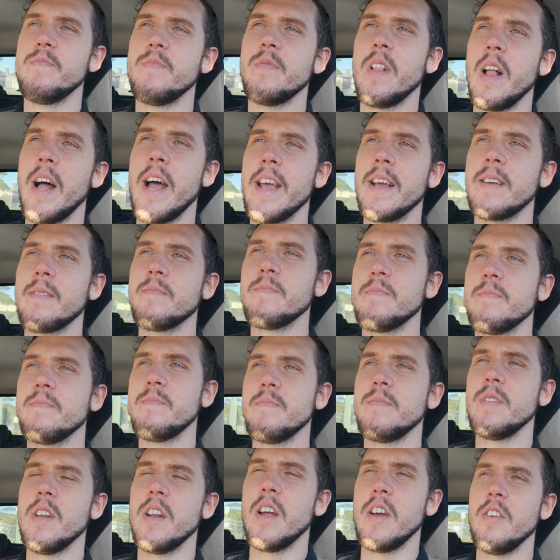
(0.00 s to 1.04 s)
Like,
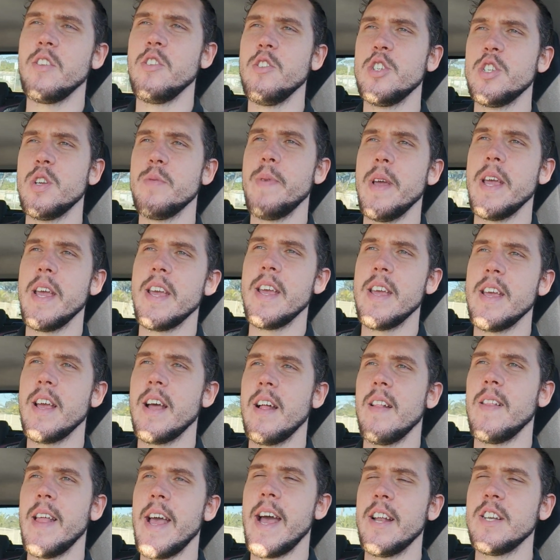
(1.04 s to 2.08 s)
you know, you should be
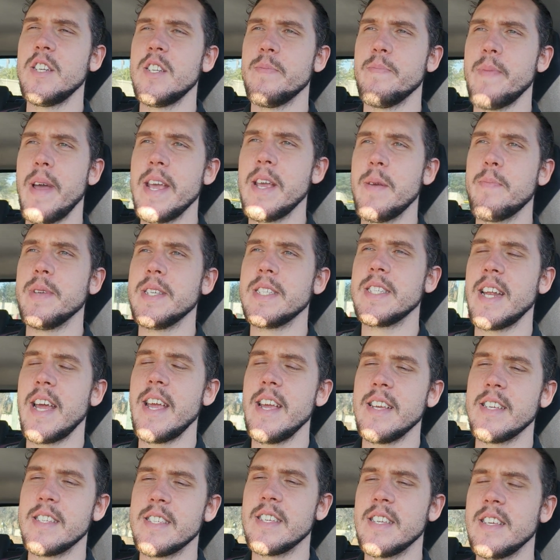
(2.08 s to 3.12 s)
allowed to make
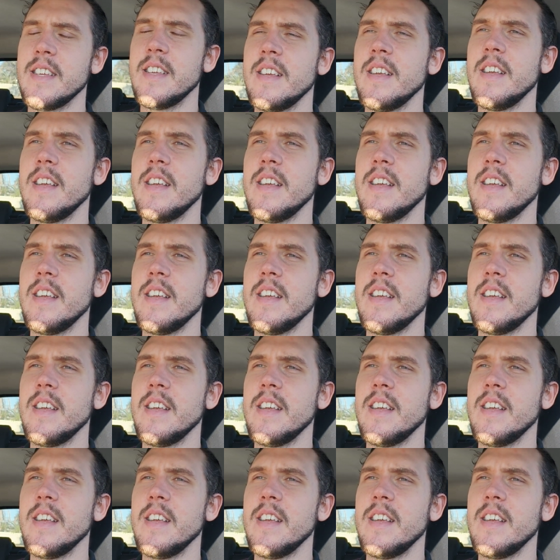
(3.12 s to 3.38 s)
mistakes.